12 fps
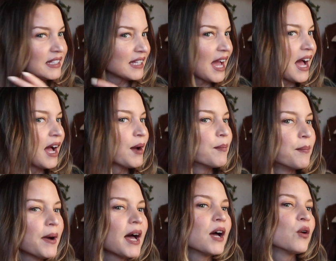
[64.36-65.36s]
yeah,
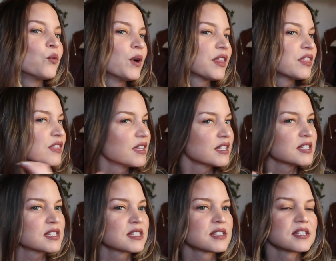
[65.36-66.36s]
but with
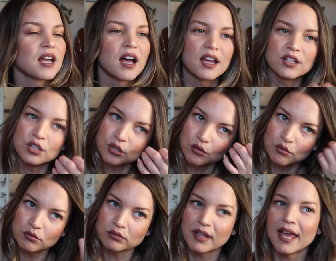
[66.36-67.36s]
this
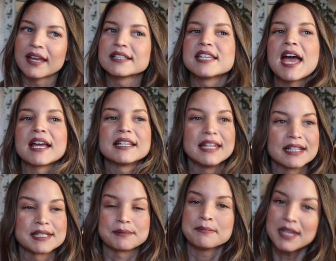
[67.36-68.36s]
new like
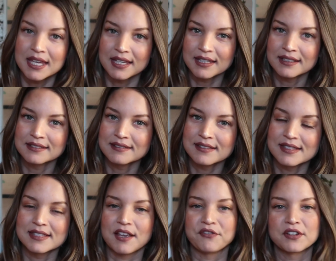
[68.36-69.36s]
technique to me,
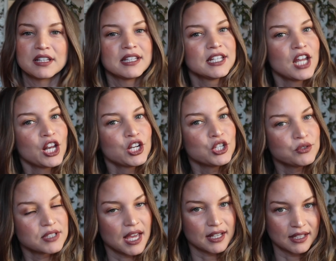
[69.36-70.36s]
definitely not a
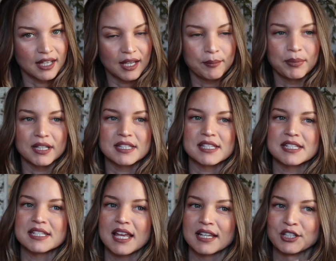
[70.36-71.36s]
new technique, but it's a
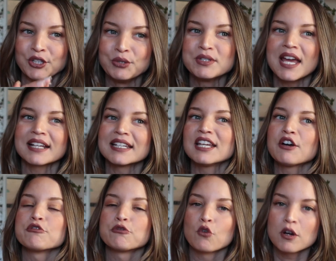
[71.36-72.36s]
new
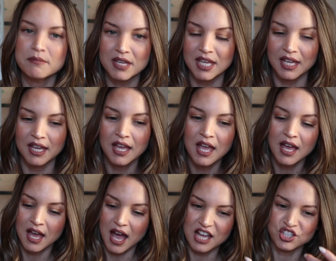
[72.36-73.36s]
technique for me.
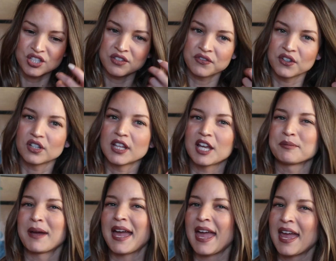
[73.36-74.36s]
I just feel
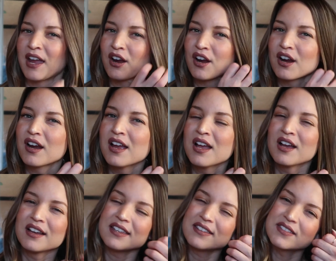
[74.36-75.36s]
like my hair,
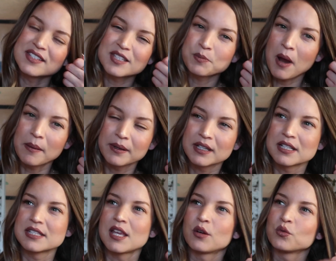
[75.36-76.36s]
this is probably going
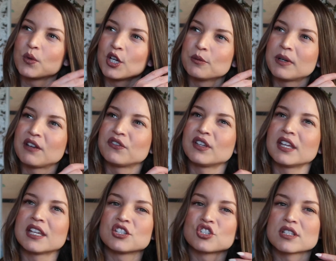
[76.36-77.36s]
to sound weird, but I feel
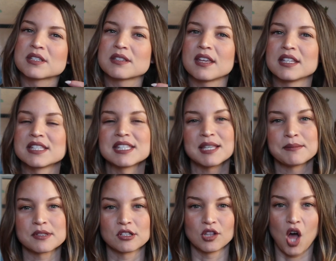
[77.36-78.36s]
like it
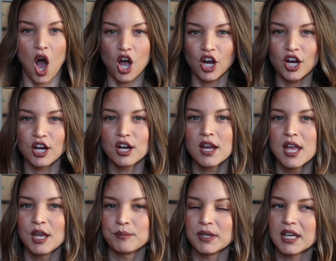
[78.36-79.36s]
seems longer
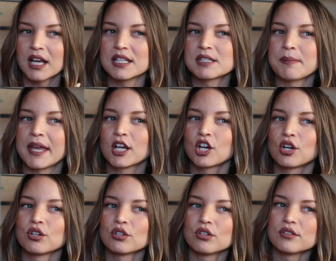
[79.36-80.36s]
because my
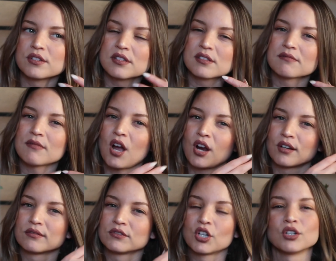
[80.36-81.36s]
curls
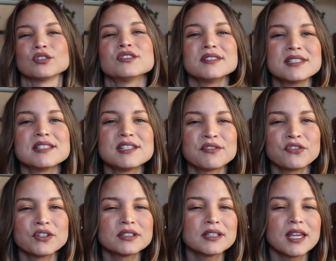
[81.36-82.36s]
are curled
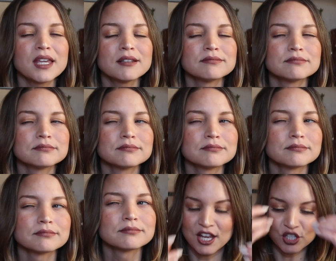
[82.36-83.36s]
differently.
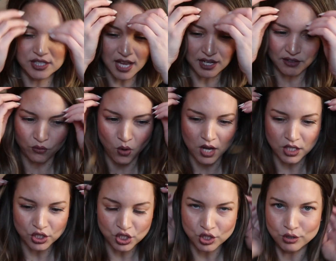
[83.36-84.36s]
I just kind of
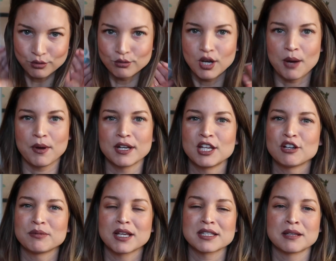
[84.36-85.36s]
wanted to come on
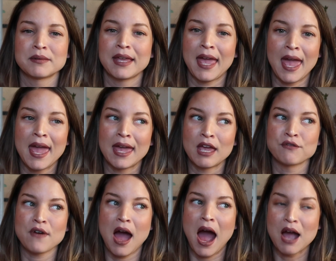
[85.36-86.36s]
here because I'm like, hey,
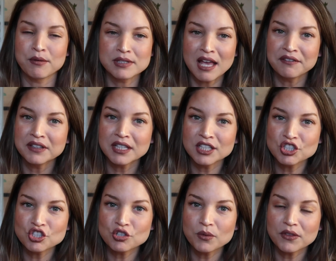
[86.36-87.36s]
if I was having an
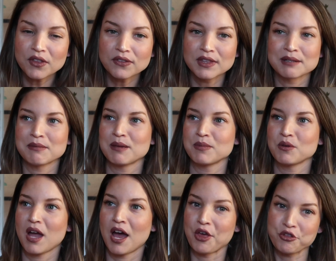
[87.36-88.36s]
issue with it, then
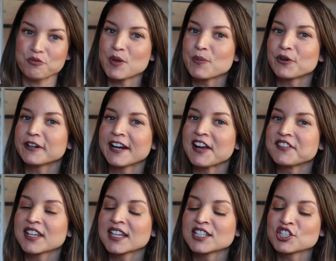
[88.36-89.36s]
maybe other people are
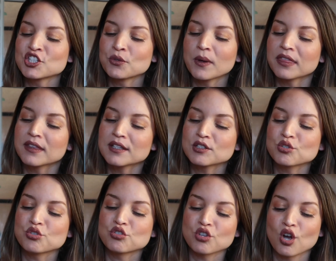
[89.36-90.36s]
having an issue with it.
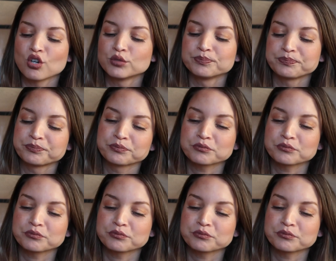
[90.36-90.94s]
So